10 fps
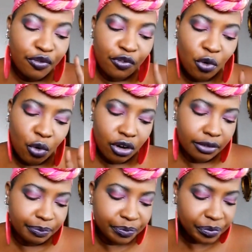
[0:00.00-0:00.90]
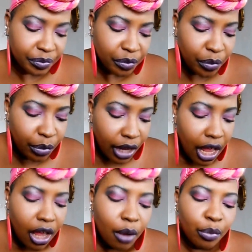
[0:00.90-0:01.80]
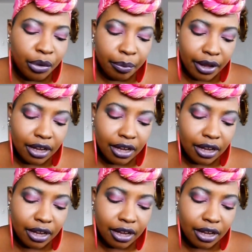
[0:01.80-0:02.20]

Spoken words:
4, prepare